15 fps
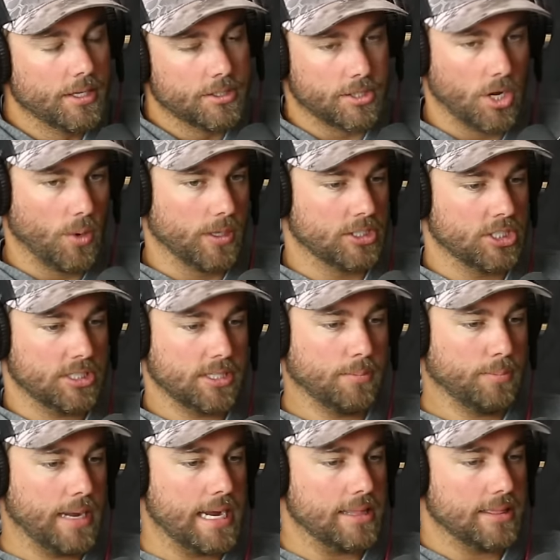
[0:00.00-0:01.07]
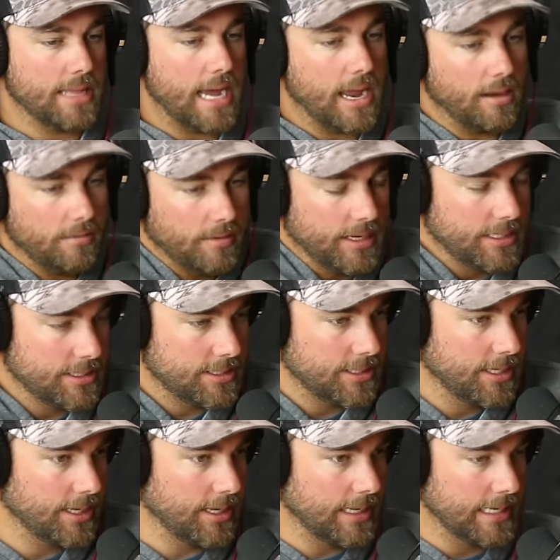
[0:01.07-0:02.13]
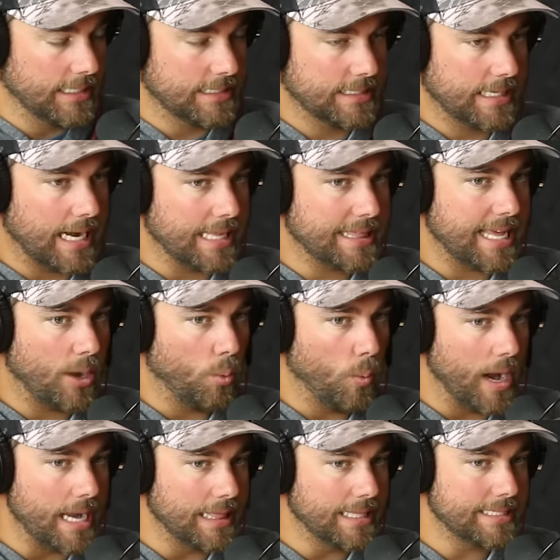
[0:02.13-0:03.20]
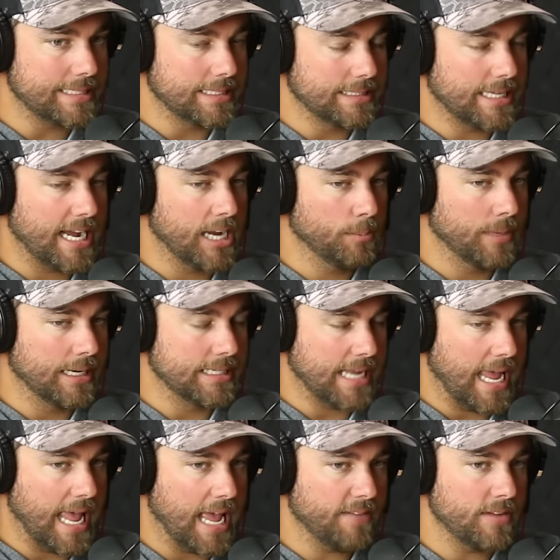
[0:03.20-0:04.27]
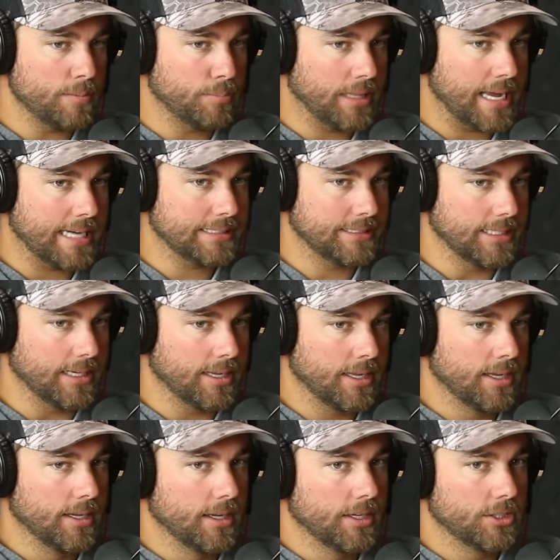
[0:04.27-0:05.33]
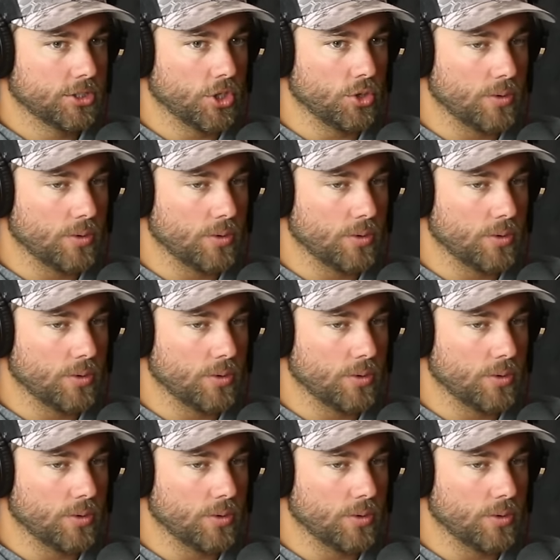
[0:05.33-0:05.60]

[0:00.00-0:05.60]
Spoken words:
So it's just a bait that it's got that weightless design, but it's a heavy plastic. So